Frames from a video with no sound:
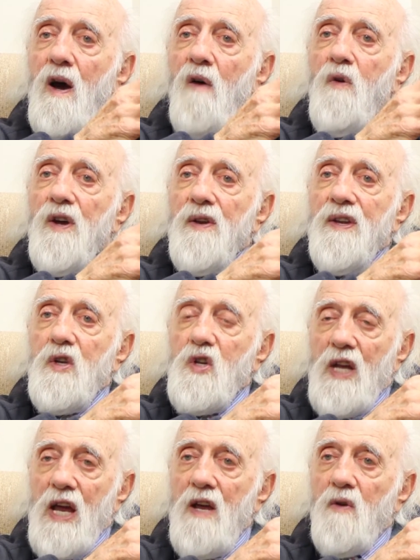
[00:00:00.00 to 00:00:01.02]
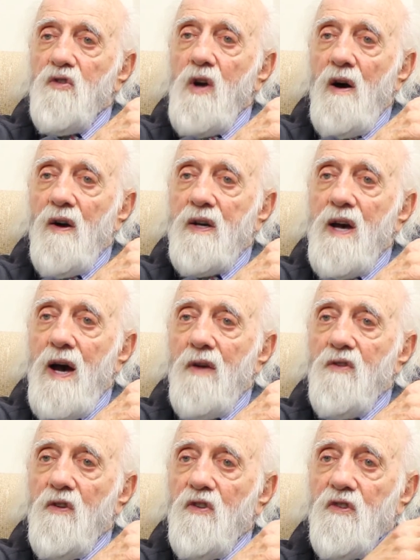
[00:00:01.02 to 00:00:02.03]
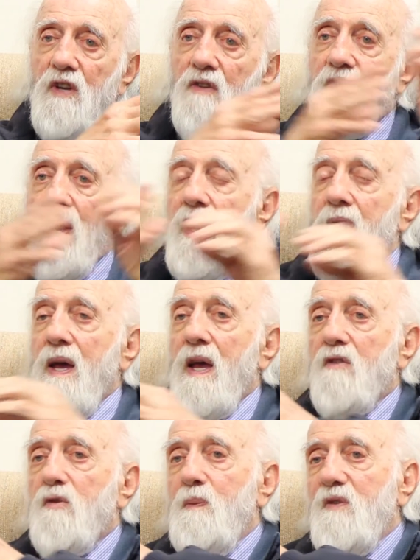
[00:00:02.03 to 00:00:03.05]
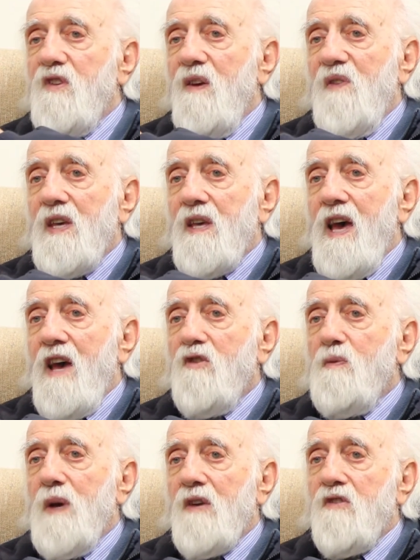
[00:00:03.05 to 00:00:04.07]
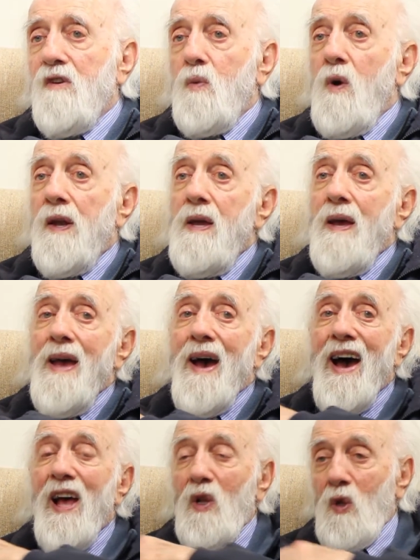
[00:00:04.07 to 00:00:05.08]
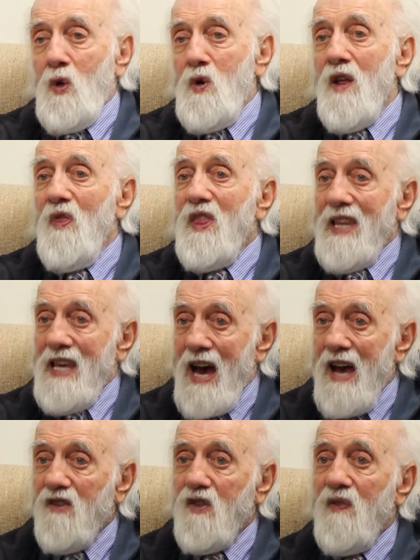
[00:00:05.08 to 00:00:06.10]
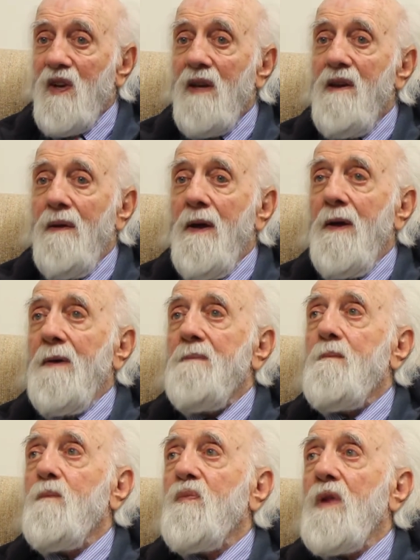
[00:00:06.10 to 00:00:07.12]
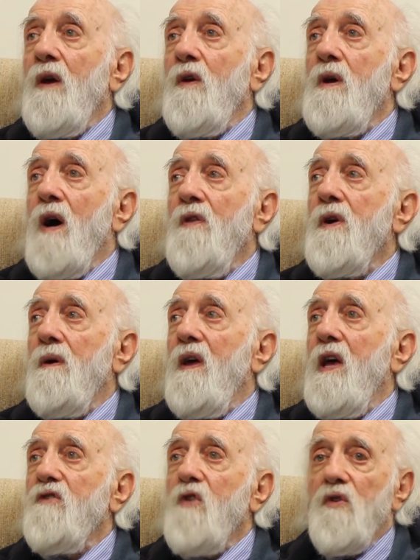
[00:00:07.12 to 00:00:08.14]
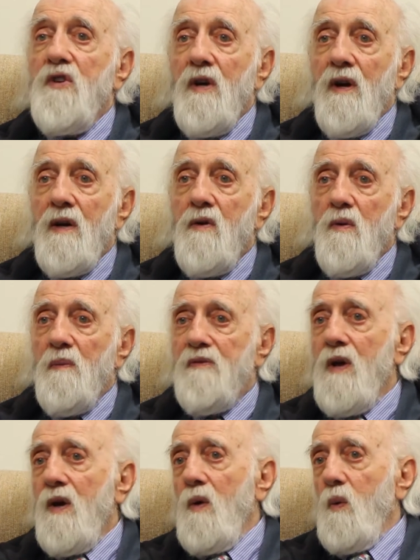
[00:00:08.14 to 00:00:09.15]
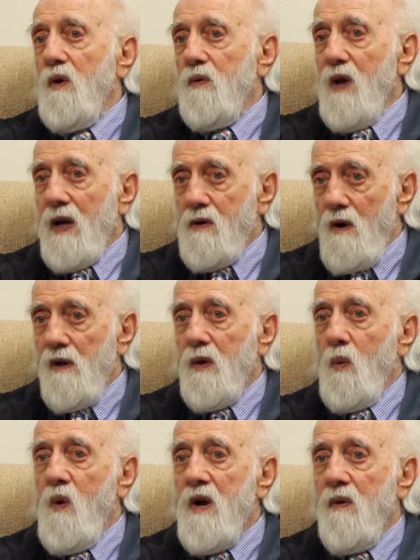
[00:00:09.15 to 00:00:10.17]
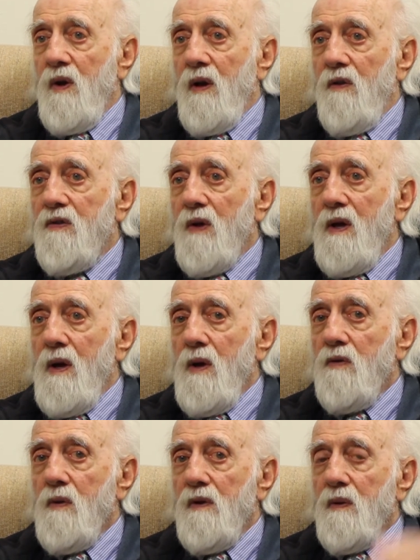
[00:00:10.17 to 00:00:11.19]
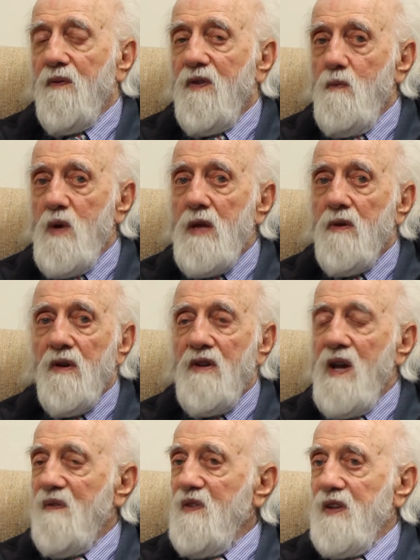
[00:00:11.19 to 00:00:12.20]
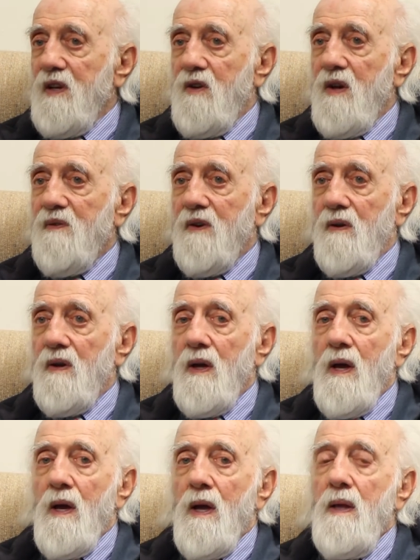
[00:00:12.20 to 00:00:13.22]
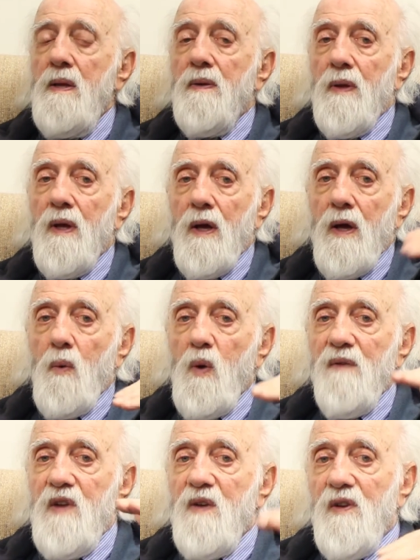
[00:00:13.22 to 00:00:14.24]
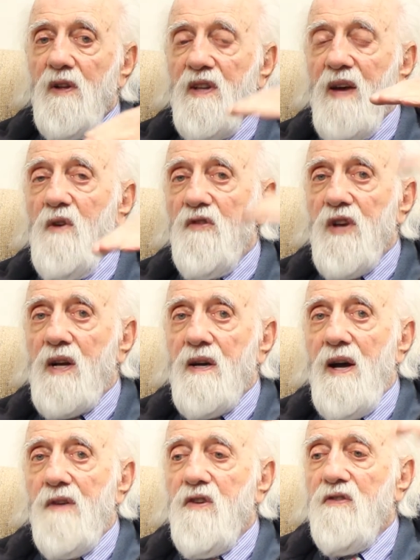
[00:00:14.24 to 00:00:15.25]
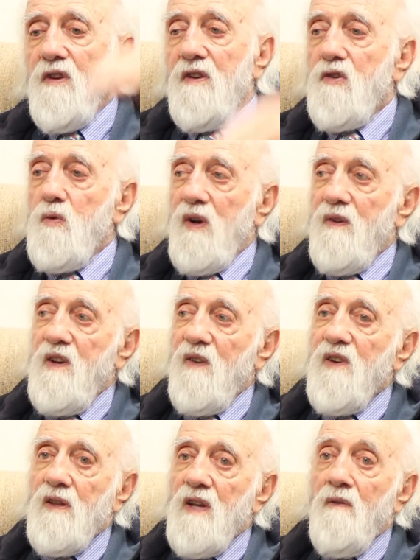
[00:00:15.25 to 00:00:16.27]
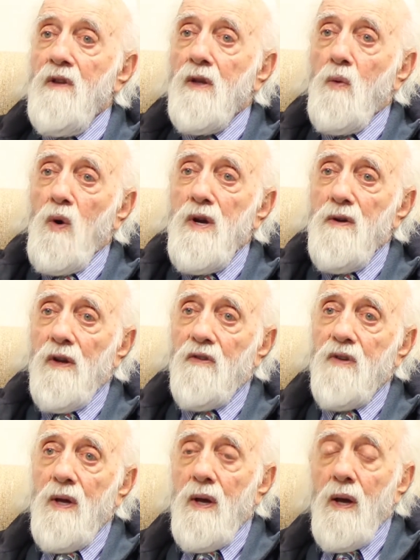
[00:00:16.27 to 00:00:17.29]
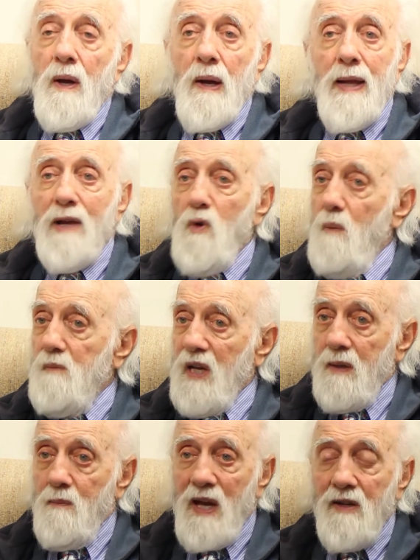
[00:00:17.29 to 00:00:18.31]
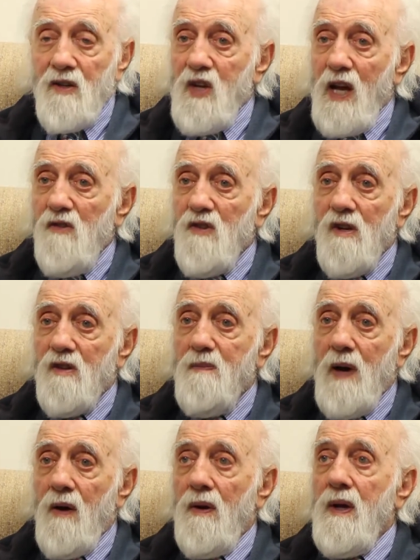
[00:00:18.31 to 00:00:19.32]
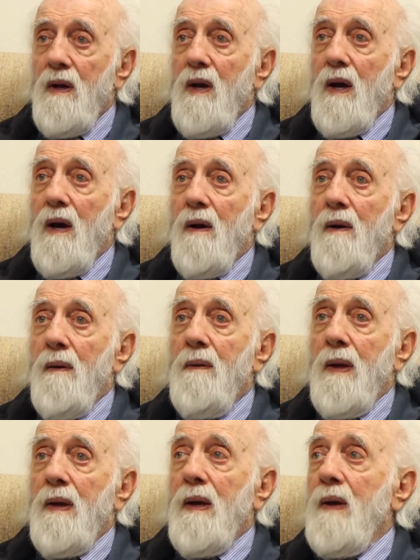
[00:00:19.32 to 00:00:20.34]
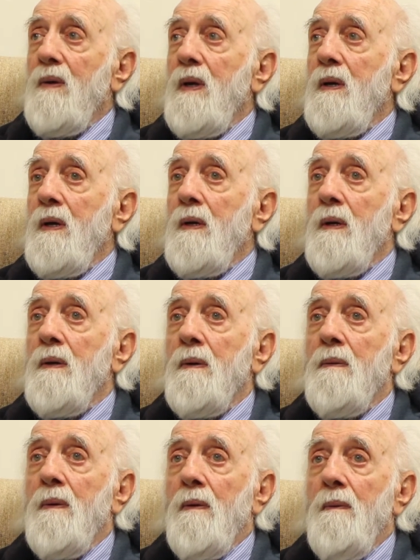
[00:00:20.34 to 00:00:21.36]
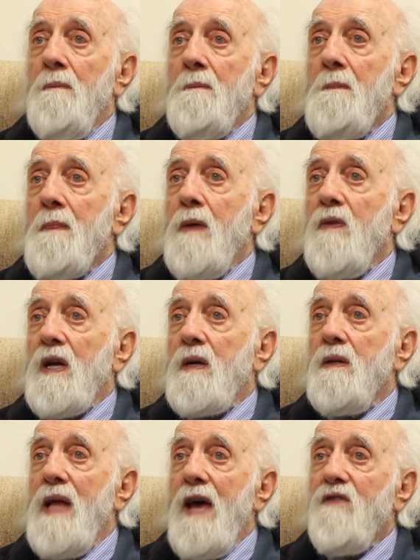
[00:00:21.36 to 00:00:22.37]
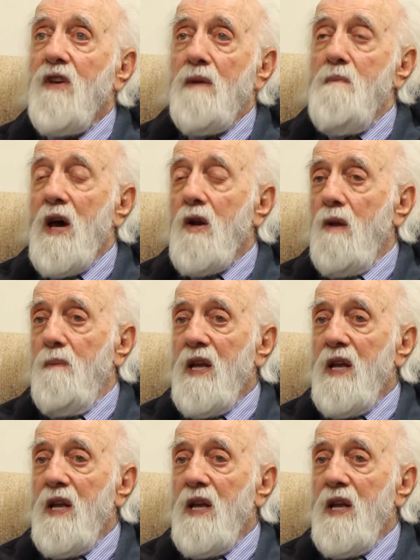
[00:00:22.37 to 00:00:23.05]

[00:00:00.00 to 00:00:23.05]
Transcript: of what today is called consciousness, and specific aspects of what I learned in theosophy and other esoteric groups, which I call awareness. So for me, they're definitely different. We have different levels of consciousness, we have different level of awareness. That's what meditation is about. And the classic model of